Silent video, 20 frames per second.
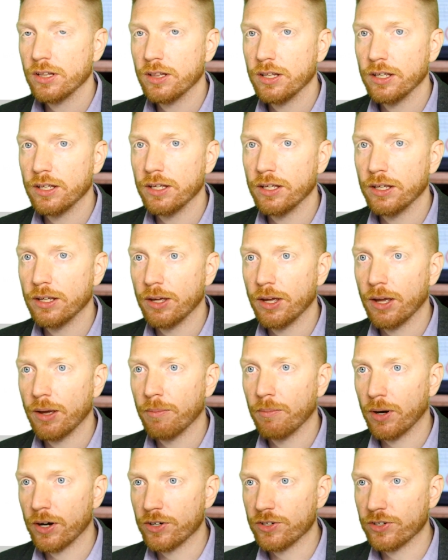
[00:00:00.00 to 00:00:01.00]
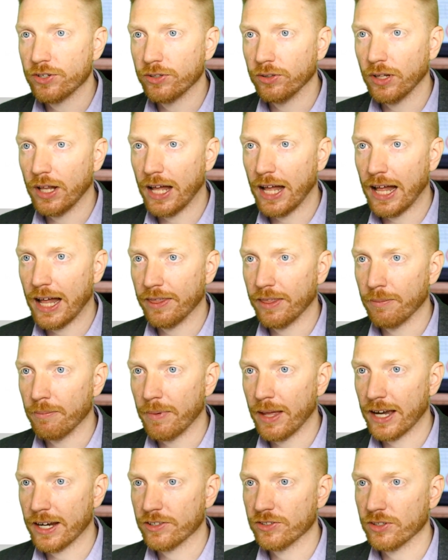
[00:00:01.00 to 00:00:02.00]
the marginal at the
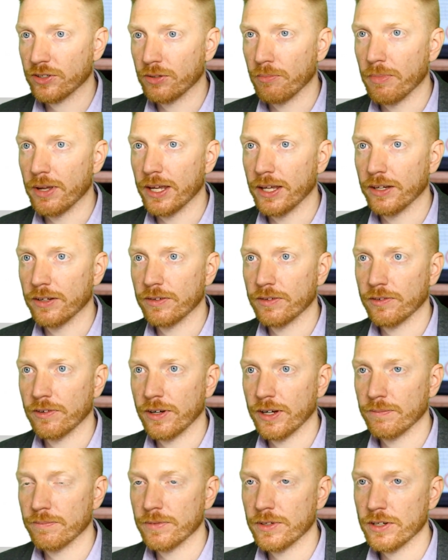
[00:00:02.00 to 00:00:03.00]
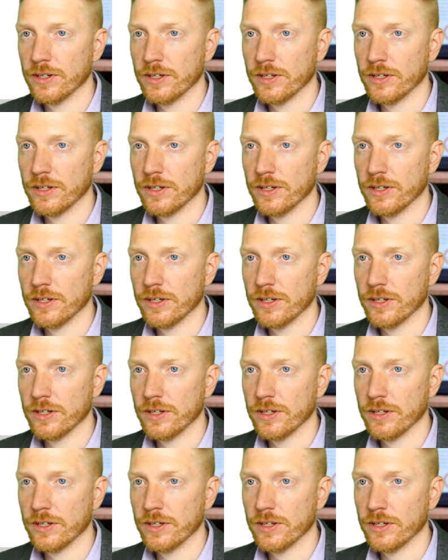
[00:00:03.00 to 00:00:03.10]
max or min. Right?